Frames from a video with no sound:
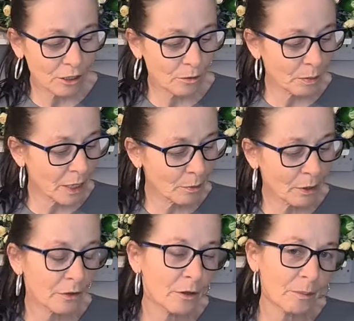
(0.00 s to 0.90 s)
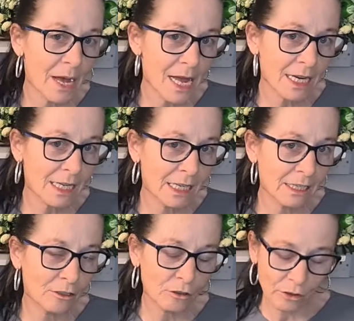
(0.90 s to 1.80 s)
so the people at the back
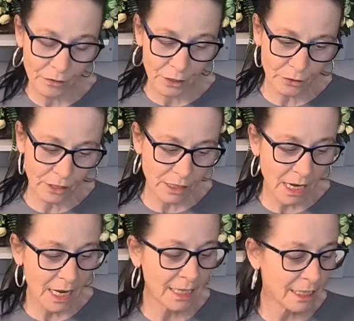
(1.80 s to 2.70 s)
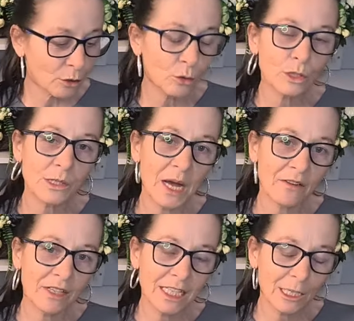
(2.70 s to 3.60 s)
or on the other side can also
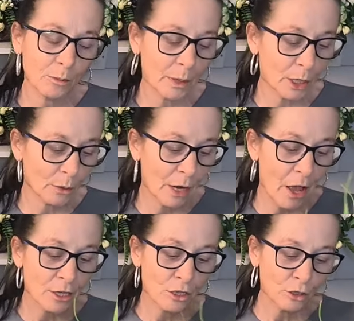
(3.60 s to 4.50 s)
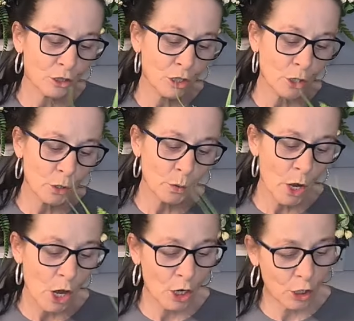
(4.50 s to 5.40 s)
have a little bow to
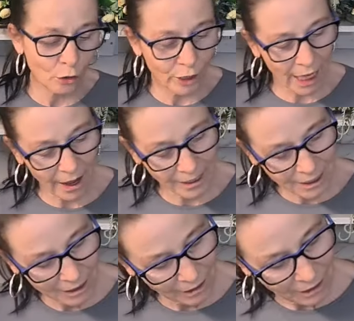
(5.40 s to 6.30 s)
look at.